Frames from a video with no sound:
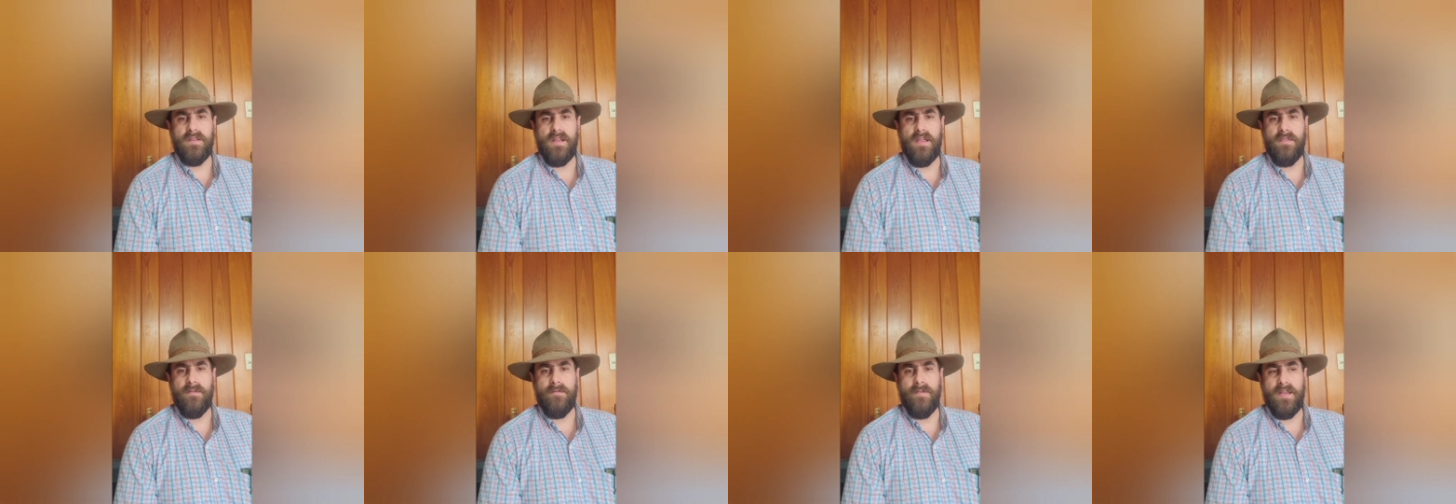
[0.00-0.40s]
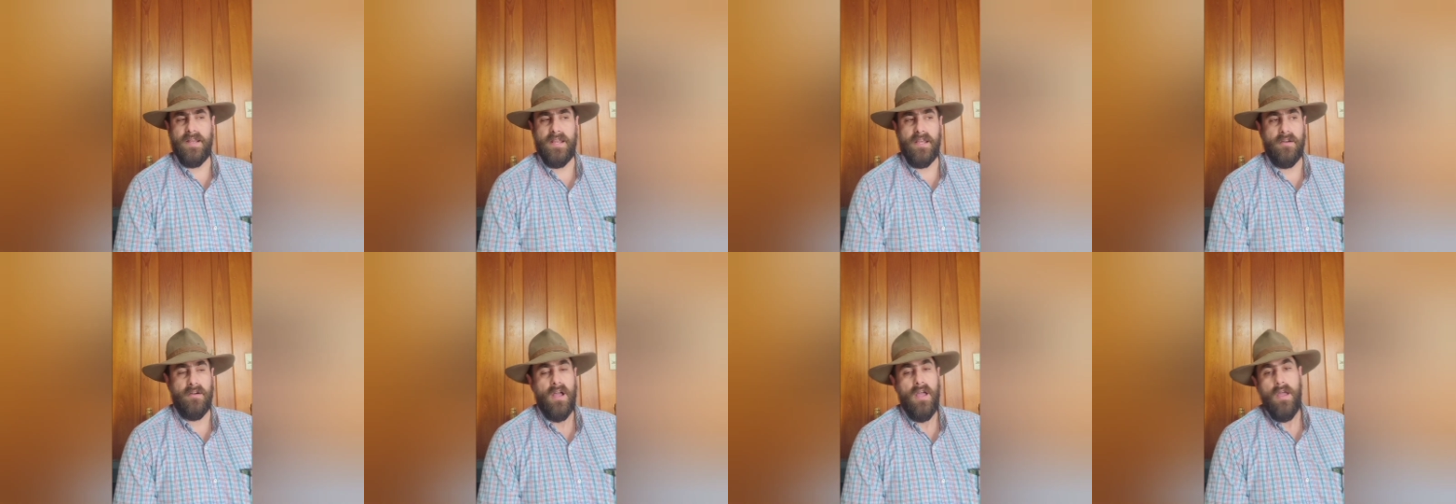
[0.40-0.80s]
another
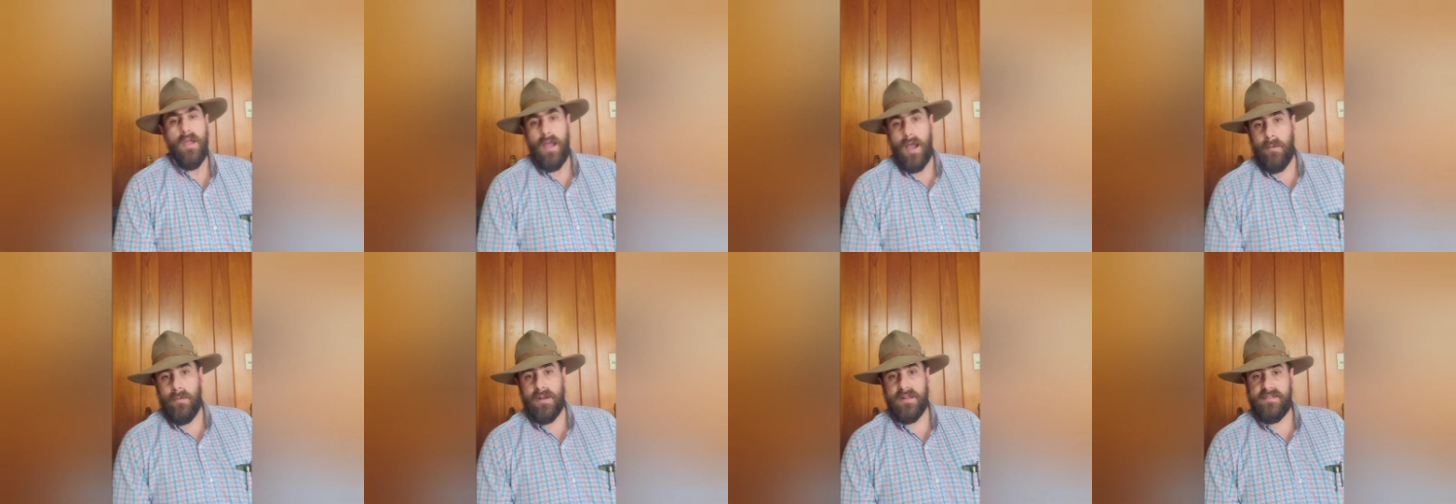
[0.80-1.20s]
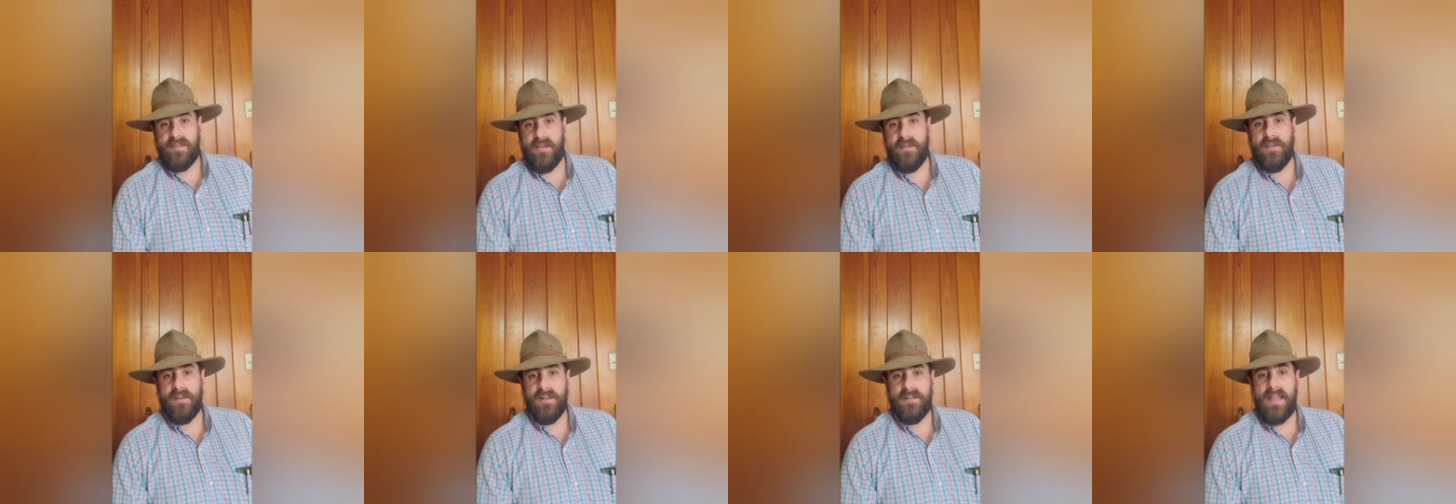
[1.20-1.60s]
video. I want to
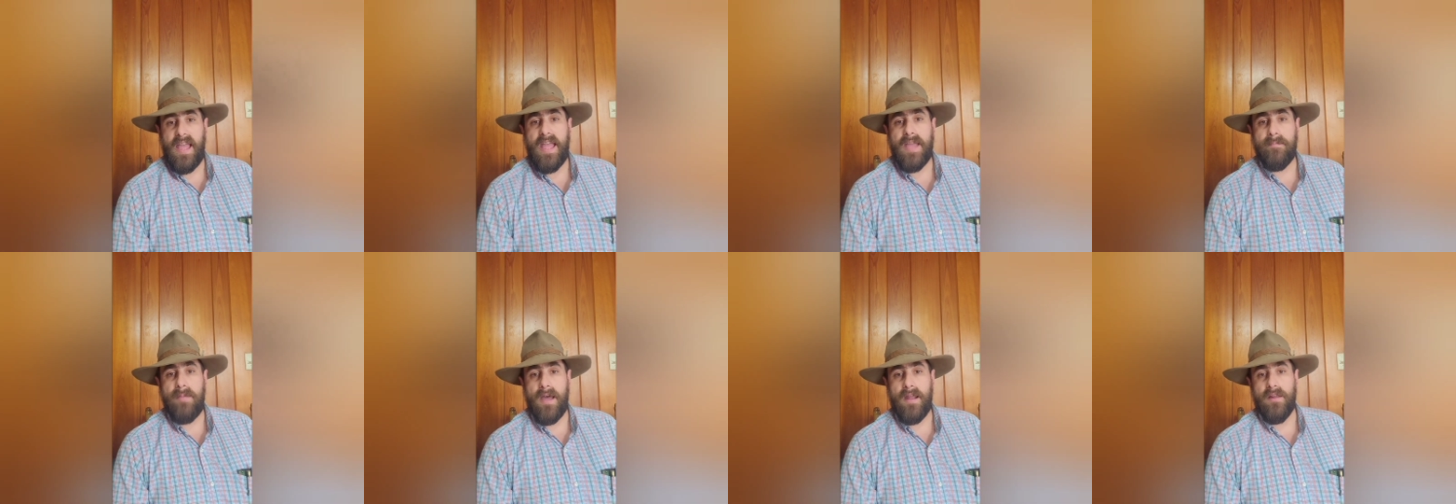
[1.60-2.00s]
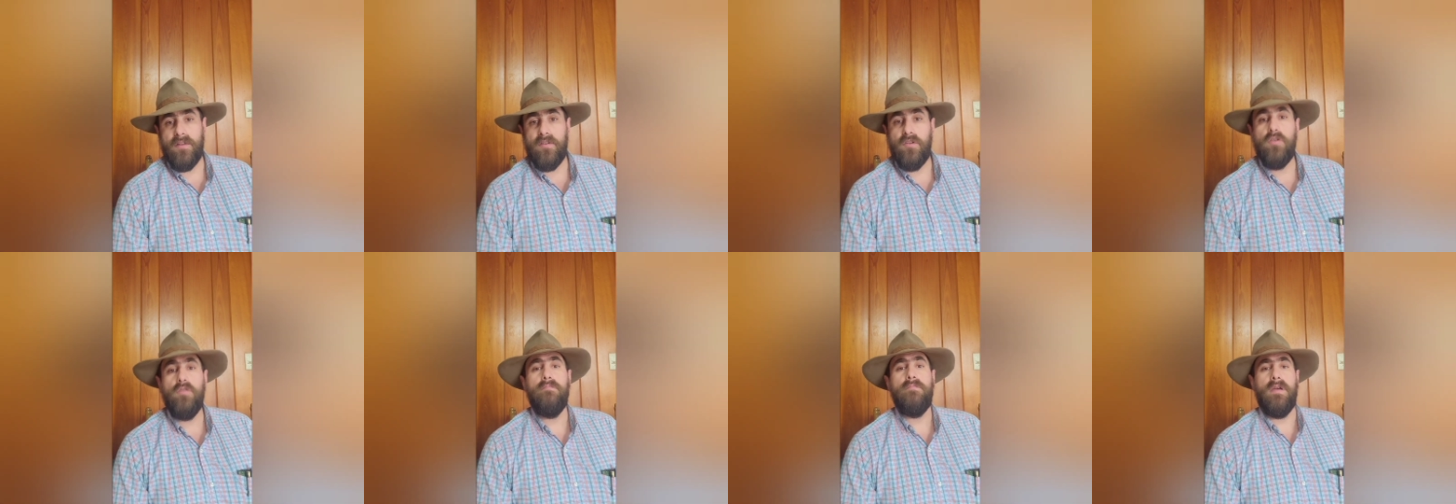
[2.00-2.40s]
tell you today about a
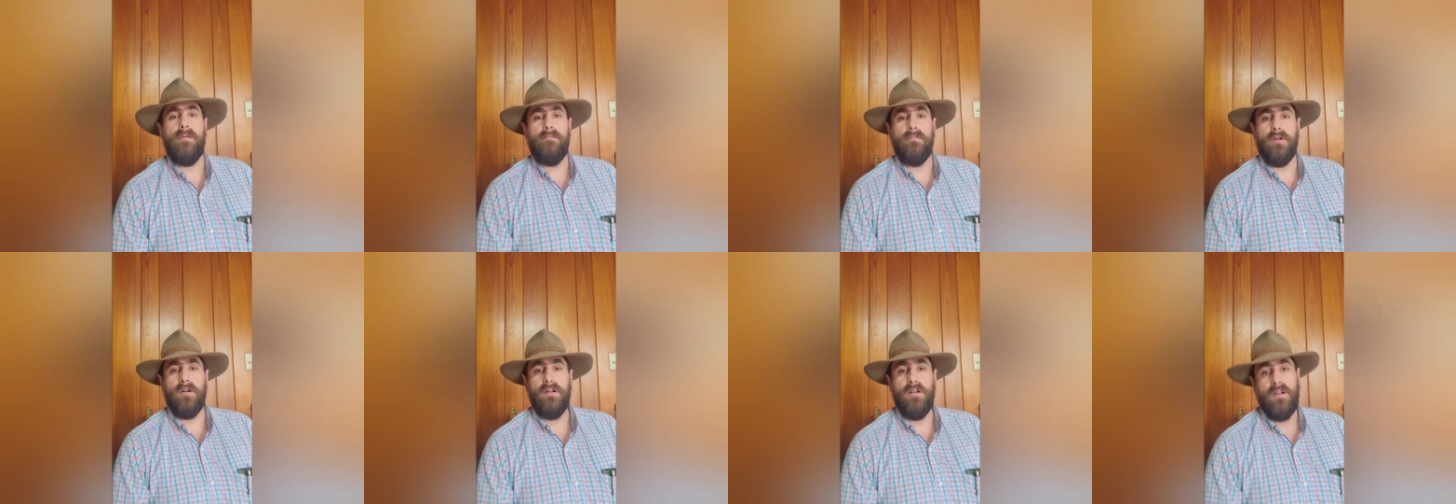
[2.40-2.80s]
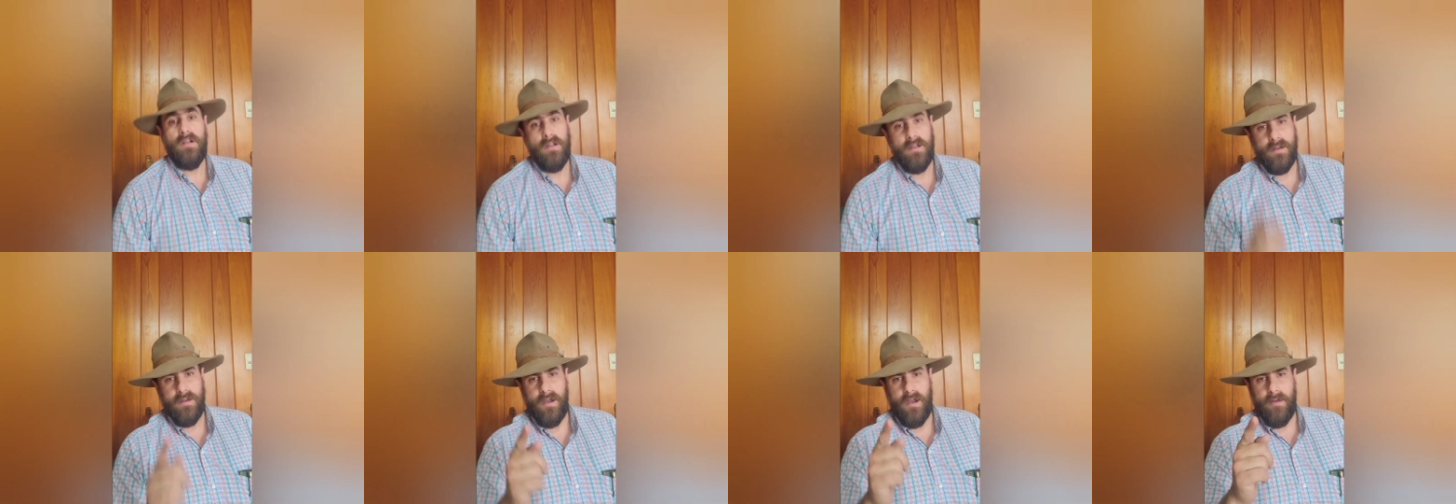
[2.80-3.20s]
new member
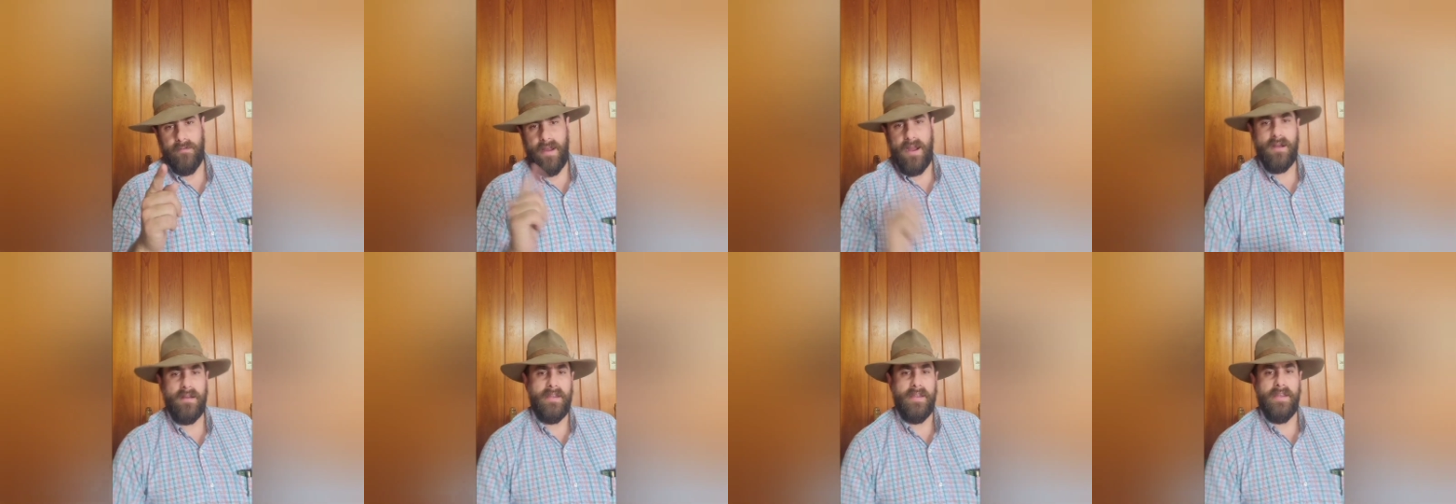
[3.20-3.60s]
of our